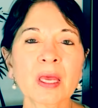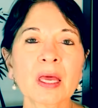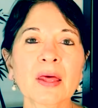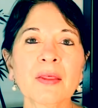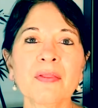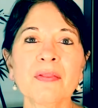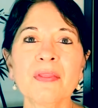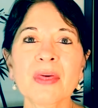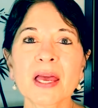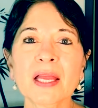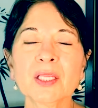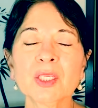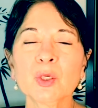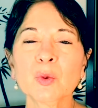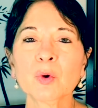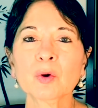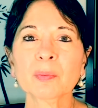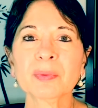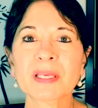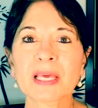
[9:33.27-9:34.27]
then you
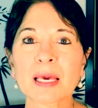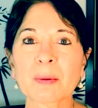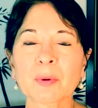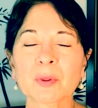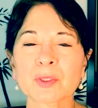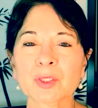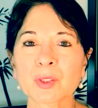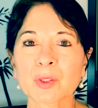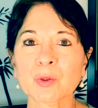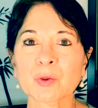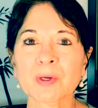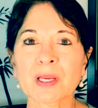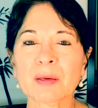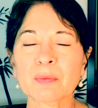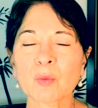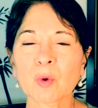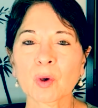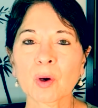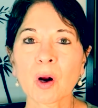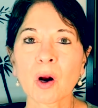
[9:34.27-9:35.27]
will be able to create
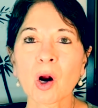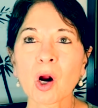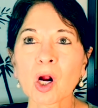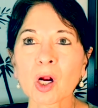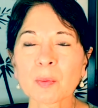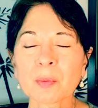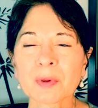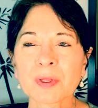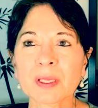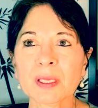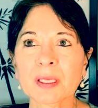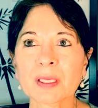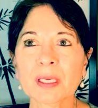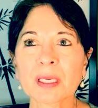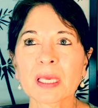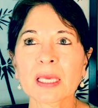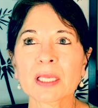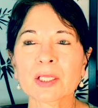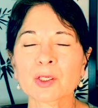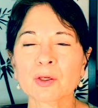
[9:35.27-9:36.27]
more harmony
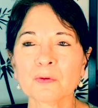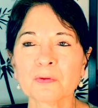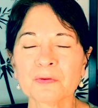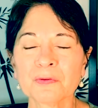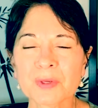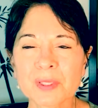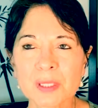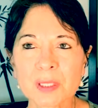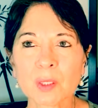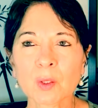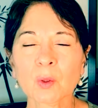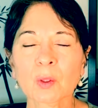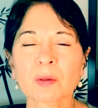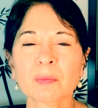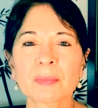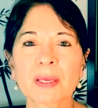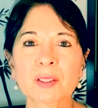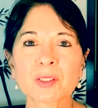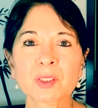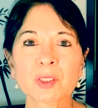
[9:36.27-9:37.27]
in your physical and
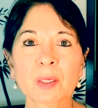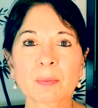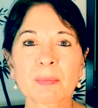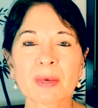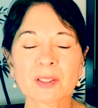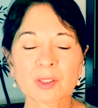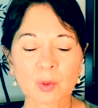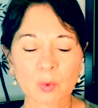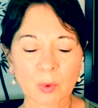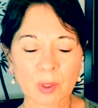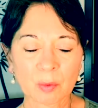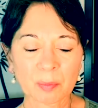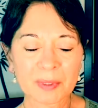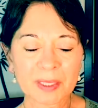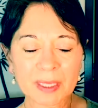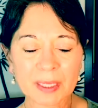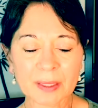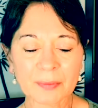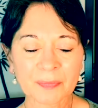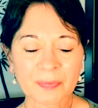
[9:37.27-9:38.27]
ment mental well
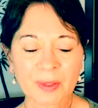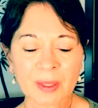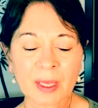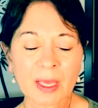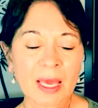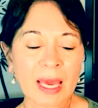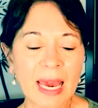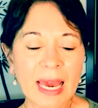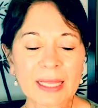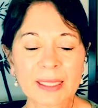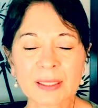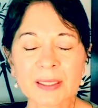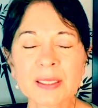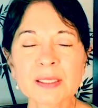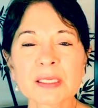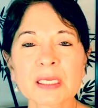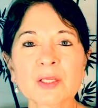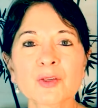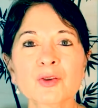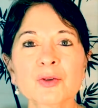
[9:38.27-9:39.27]
being. And it is
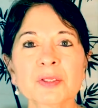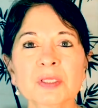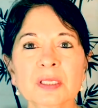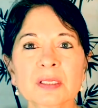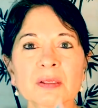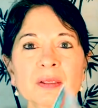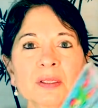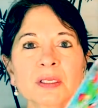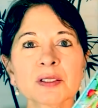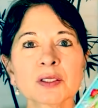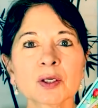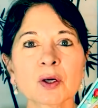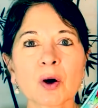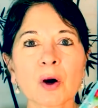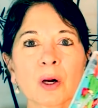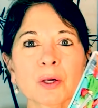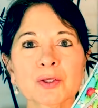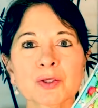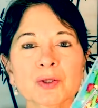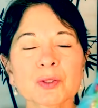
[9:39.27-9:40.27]
interesting that these
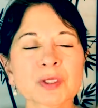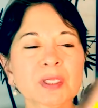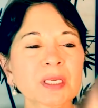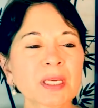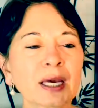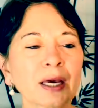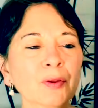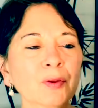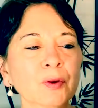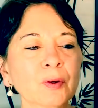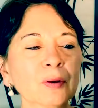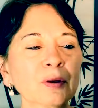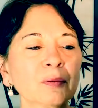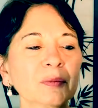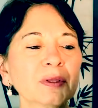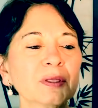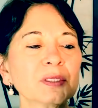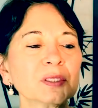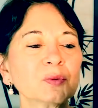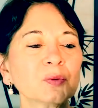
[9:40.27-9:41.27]
cards are together. I
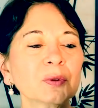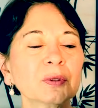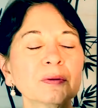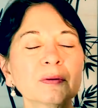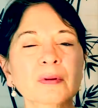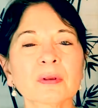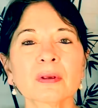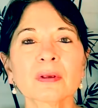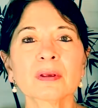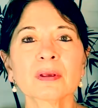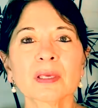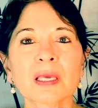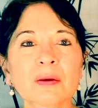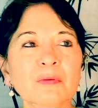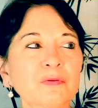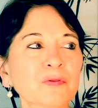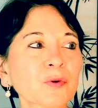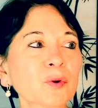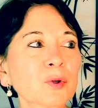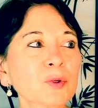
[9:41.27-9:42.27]
mean, this one came
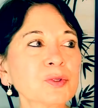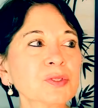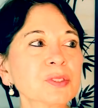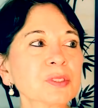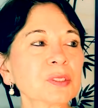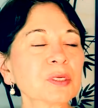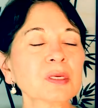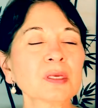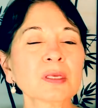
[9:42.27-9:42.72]
first.